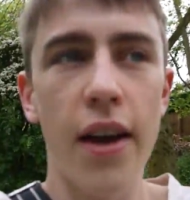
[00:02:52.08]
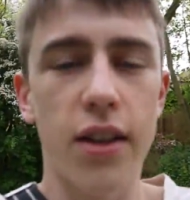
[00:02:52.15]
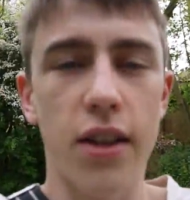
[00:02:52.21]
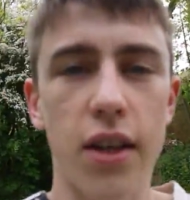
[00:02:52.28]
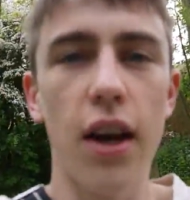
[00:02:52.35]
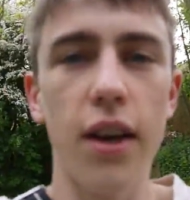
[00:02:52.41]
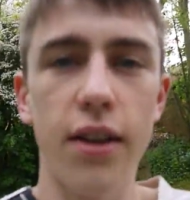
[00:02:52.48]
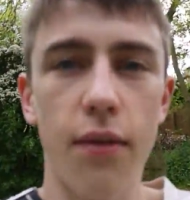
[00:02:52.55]

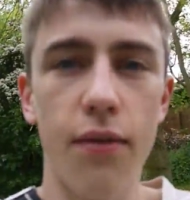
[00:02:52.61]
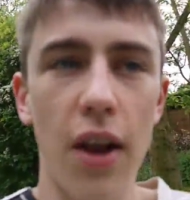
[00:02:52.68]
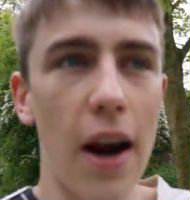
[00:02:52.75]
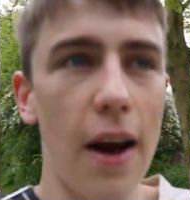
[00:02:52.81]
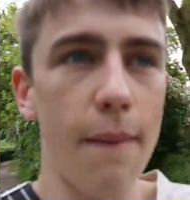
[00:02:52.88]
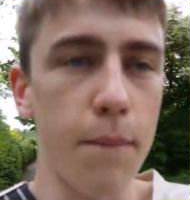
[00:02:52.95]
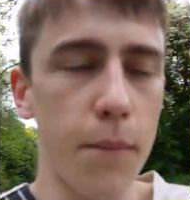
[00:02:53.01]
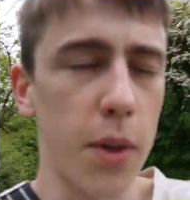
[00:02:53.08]
Silence of the
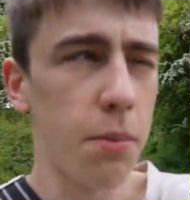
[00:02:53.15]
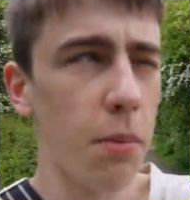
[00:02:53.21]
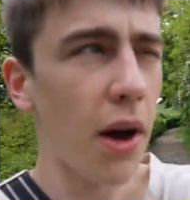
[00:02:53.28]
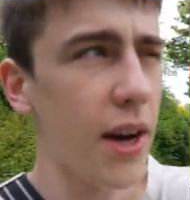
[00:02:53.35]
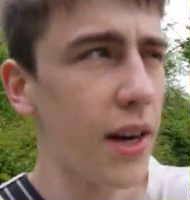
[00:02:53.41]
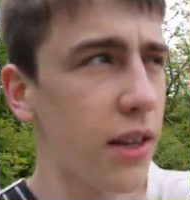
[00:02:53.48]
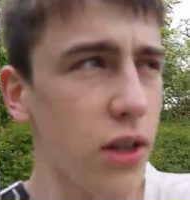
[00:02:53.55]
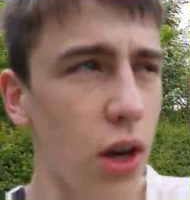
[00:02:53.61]
Lambs
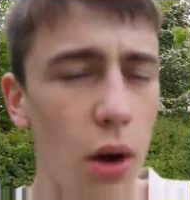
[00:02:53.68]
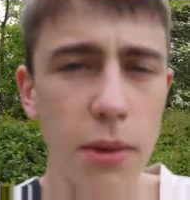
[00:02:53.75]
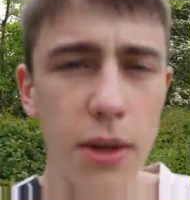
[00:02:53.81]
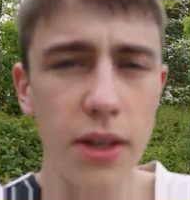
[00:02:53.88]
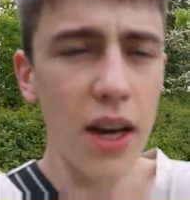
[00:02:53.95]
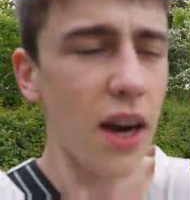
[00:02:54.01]
by Thomas